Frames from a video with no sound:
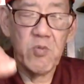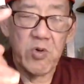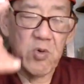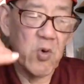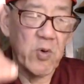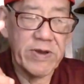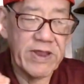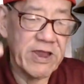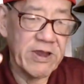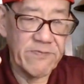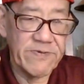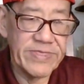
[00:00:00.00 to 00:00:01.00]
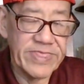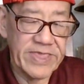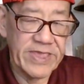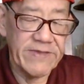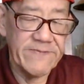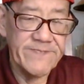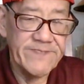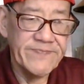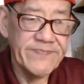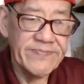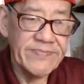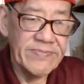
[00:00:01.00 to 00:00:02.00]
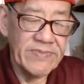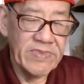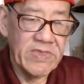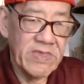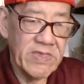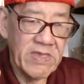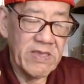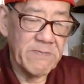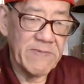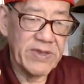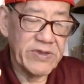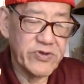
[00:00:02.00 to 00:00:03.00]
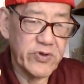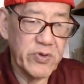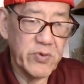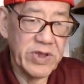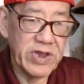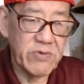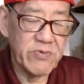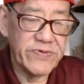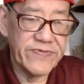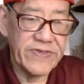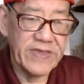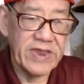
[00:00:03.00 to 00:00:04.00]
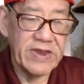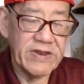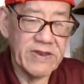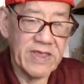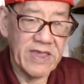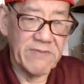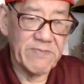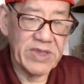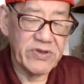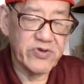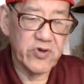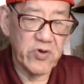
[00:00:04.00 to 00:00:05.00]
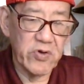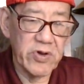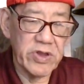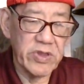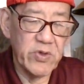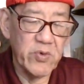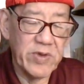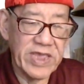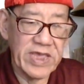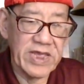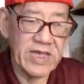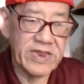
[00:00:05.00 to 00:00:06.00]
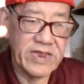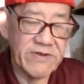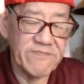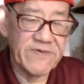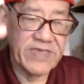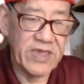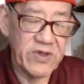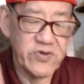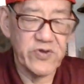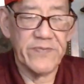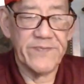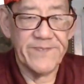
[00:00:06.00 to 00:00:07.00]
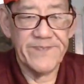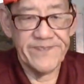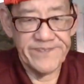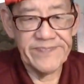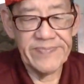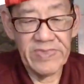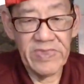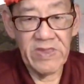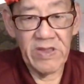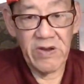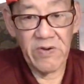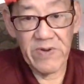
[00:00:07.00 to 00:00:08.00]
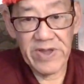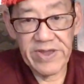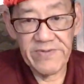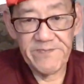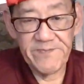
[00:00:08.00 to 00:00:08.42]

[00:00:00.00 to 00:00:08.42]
Record everything, make sure you get a receipt, and make sure you get identification, all right?